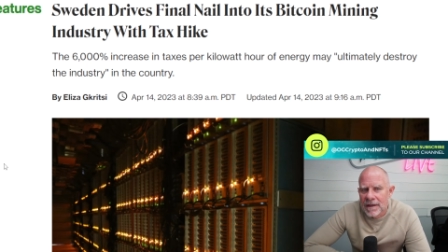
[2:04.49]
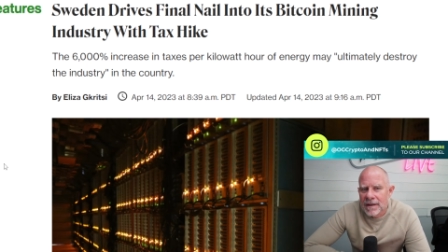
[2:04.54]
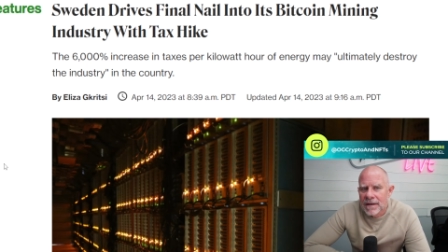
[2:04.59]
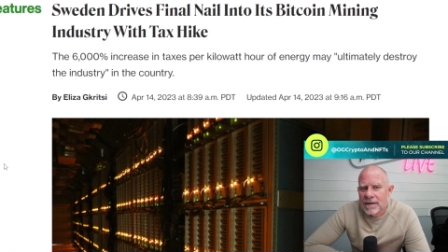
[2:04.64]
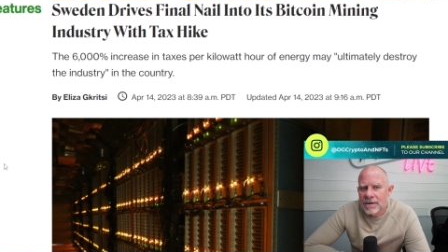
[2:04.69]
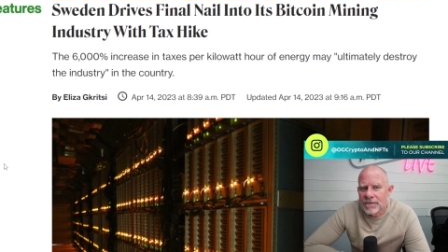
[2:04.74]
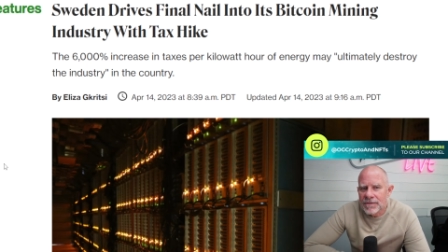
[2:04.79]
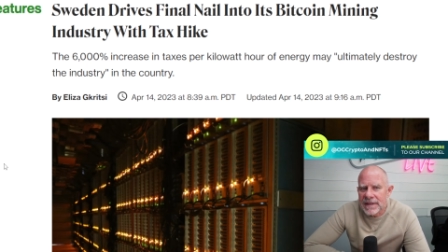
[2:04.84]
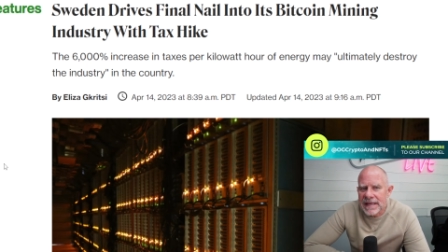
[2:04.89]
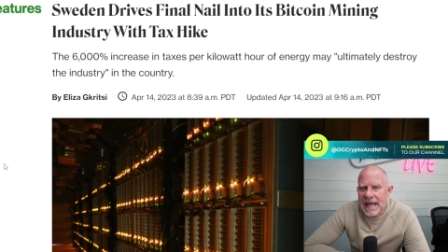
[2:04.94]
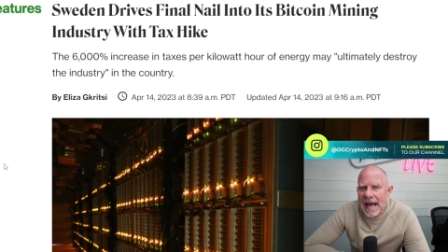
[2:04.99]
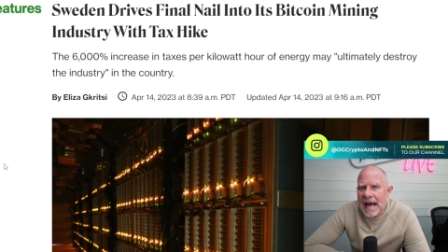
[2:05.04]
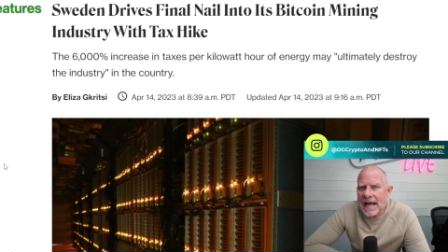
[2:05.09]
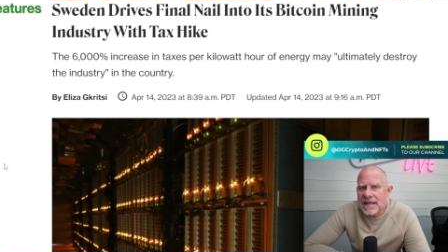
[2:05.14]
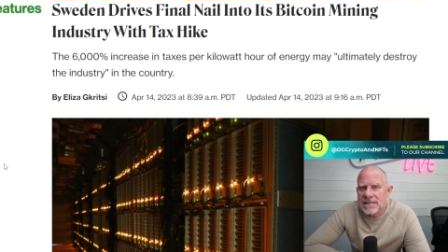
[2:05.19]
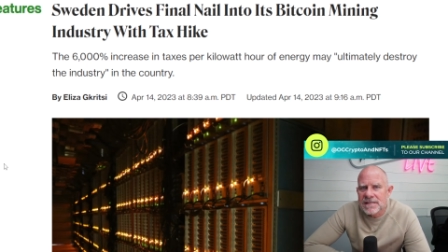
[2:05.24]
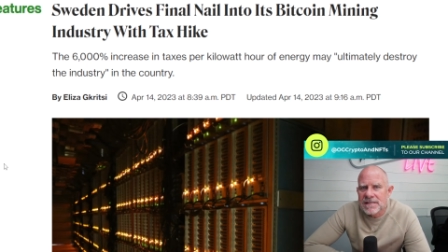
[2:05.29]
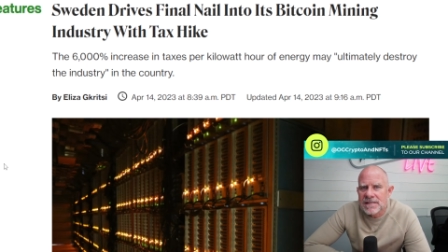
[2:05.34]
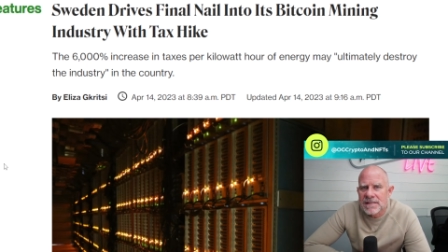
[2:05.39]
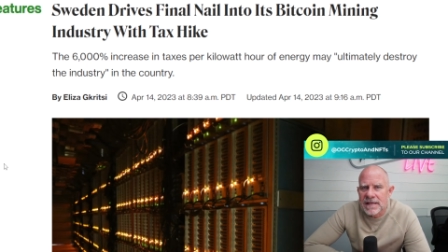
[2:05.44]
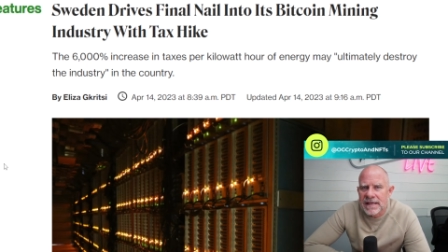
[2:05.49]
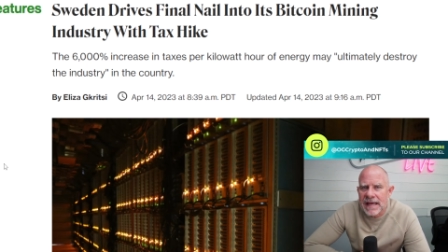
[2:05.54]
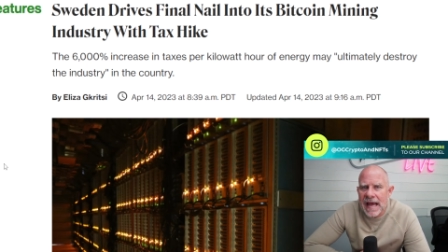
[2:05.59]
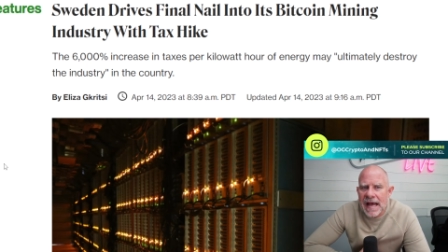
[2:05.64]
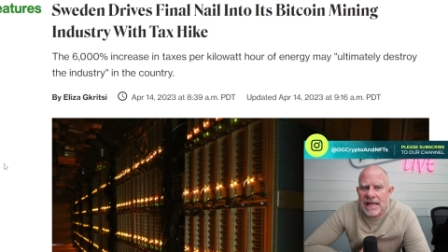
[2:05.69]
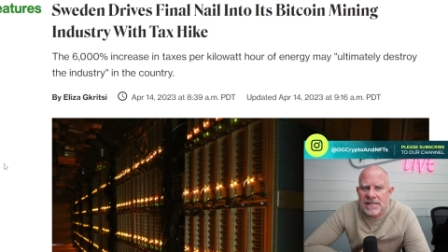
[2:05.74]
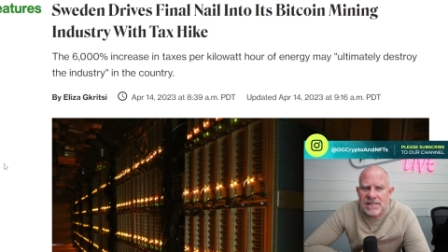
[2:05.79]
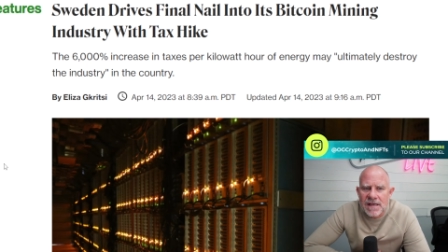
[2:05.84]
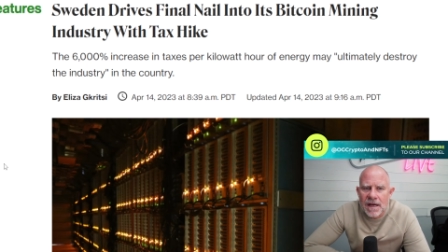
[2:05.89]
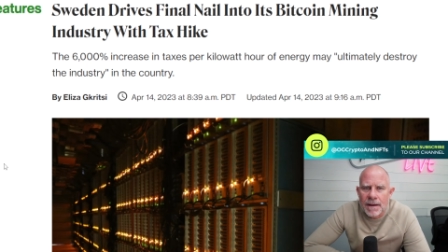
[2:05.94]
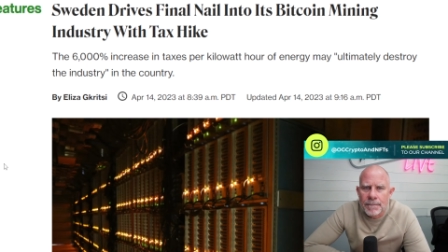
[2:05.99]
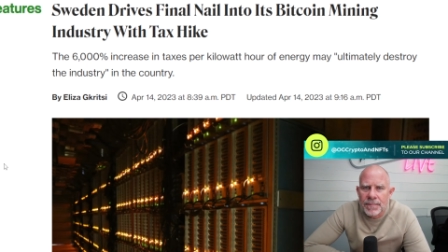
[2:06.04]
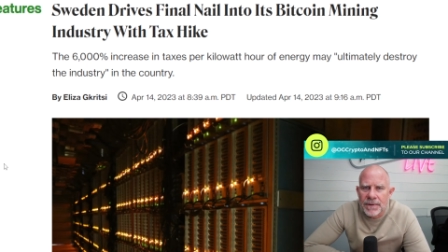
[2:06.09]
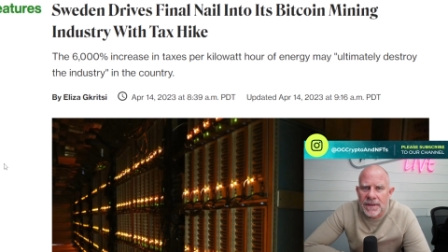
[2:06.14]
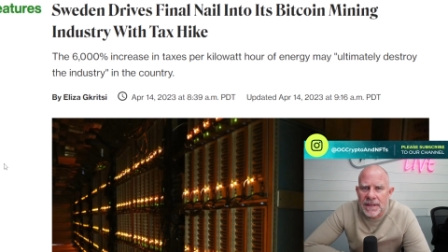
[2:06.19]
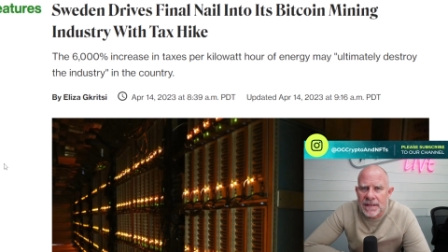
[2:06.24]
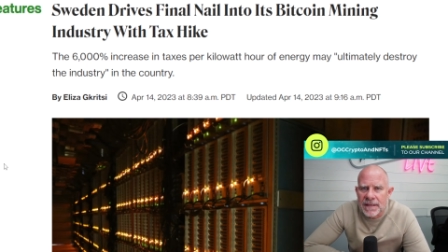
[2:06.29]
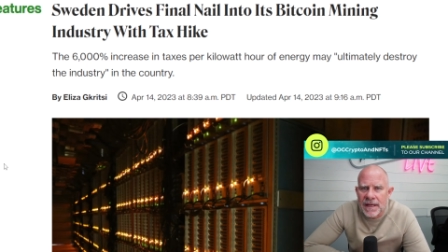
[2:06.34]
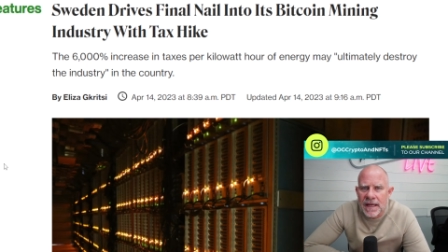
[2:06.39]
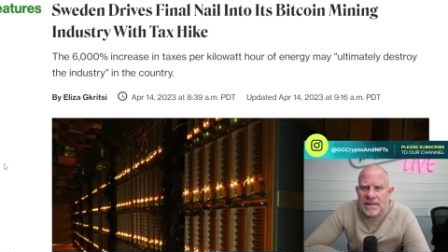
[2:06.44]
You know, the gas, the gas
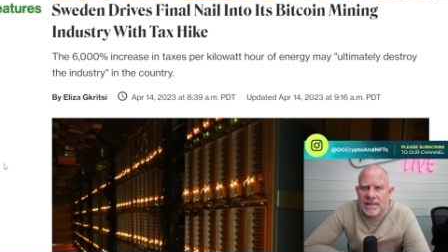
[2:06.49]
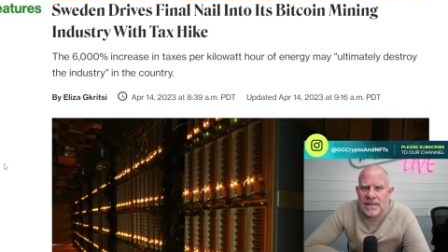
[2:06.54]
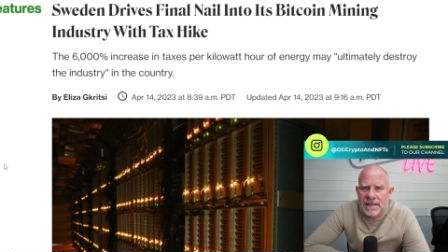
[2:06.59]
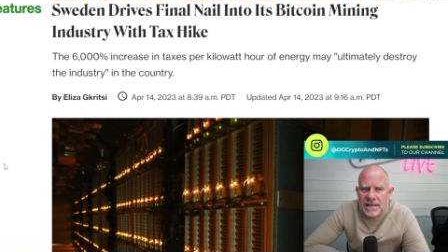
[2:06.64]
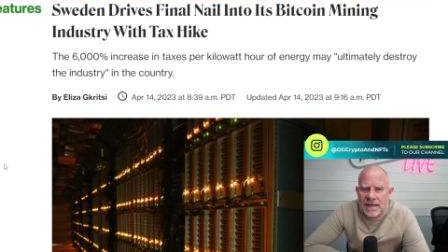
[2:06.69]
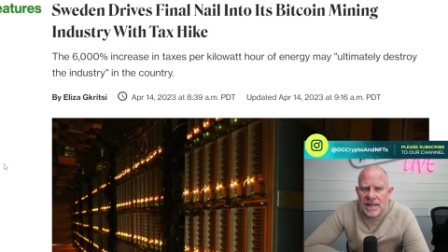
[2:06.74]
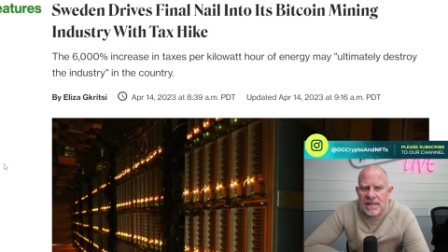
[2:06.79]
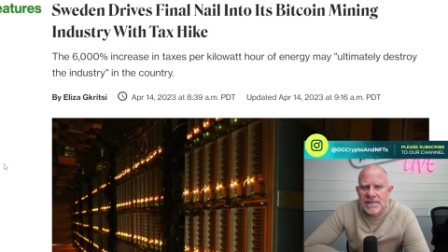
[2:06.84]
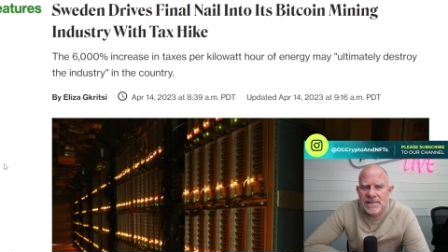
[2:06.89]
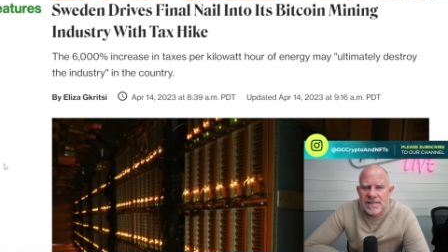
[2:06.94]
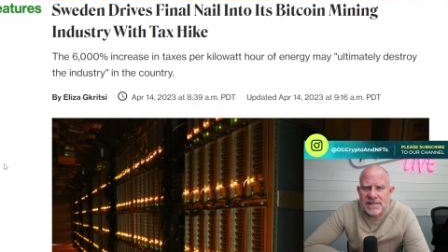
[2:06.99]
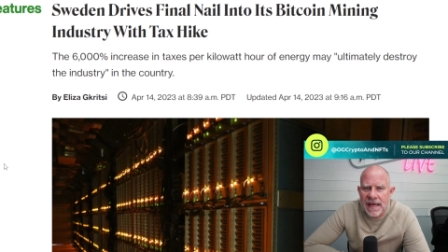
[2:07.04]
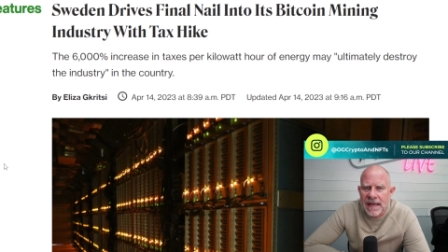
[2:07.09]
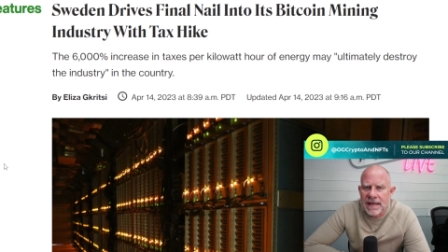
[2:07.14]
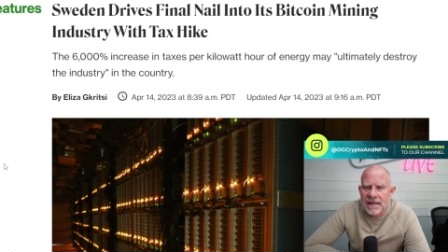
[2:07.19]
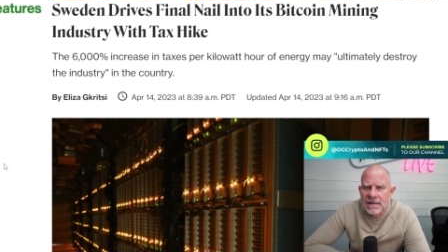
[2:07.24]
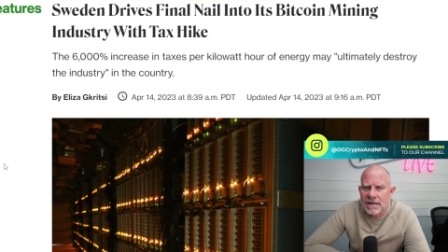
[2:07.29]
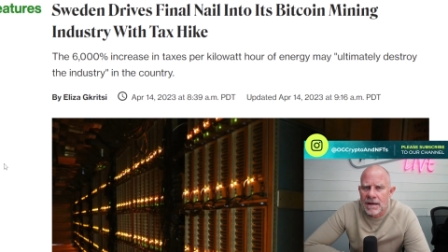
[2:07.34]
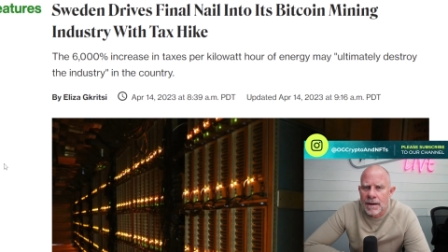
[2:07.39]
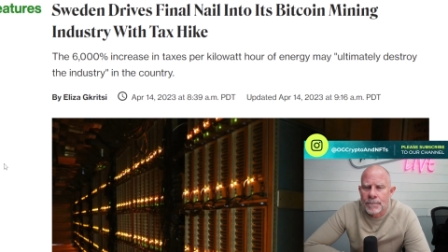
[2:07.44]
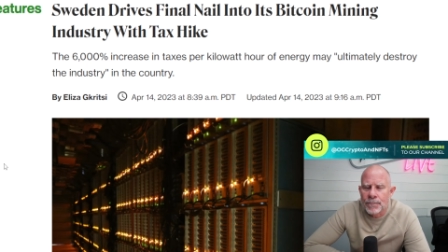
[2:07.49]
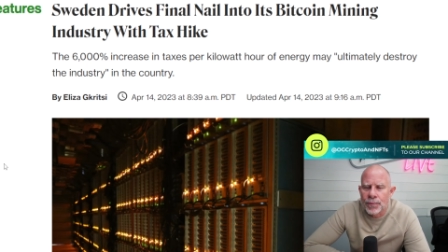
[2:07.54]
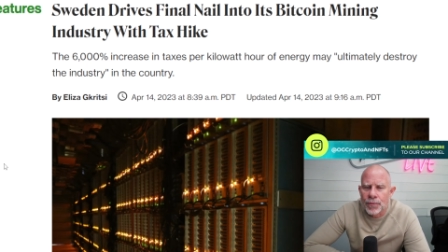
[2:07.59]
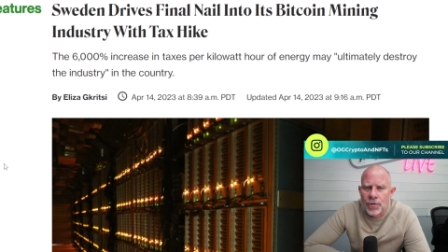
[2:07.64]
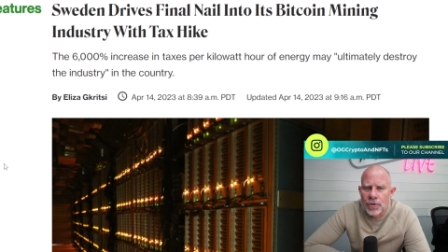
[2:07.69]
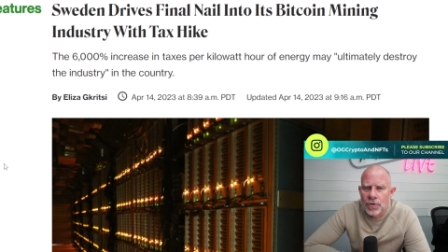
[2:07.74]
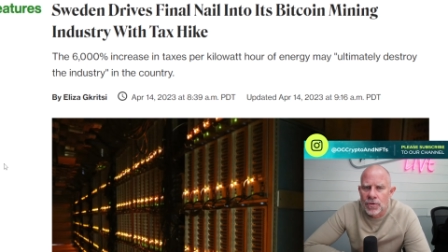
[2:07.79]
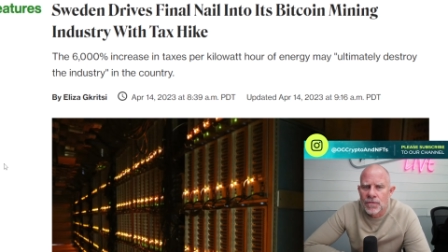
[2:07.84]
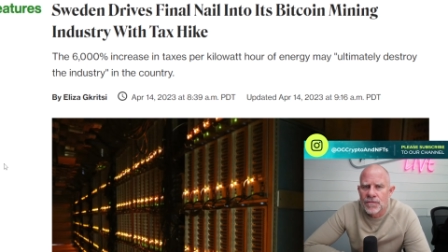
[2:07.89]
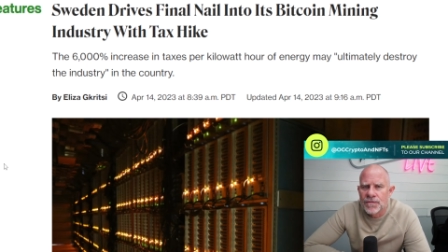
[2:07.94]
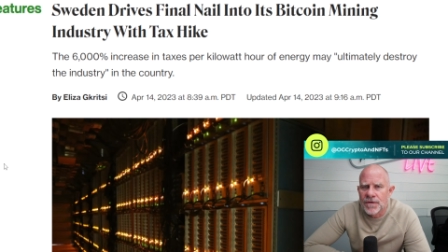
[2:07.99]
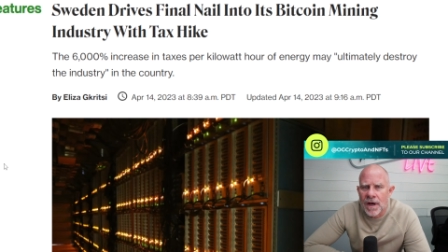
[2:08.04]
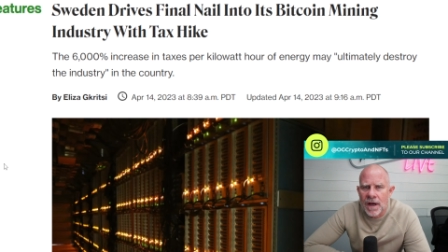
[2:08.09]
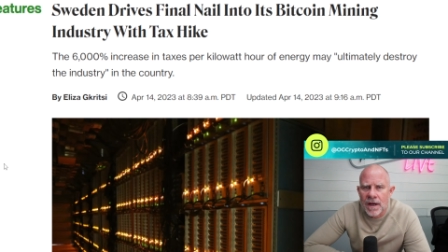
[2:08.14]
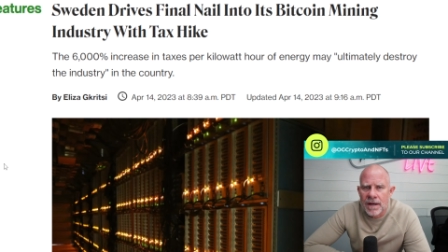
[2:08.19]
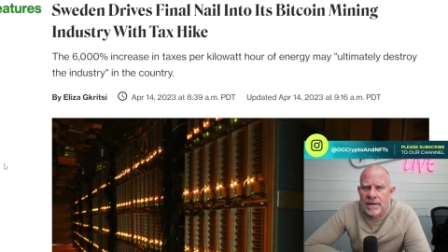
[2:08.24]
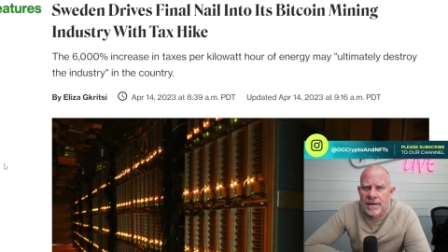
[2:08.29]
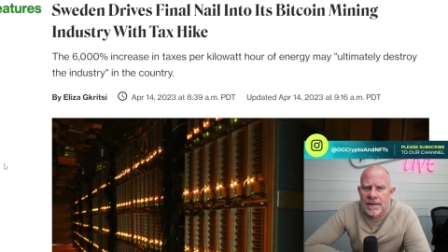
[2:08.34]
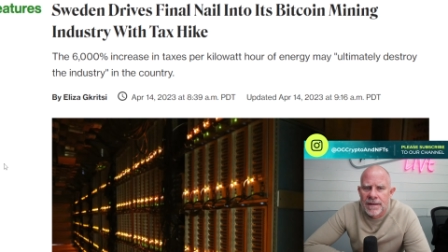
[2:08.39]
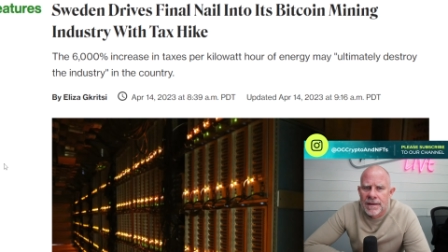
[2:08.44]
company that the uh, state approved, uh,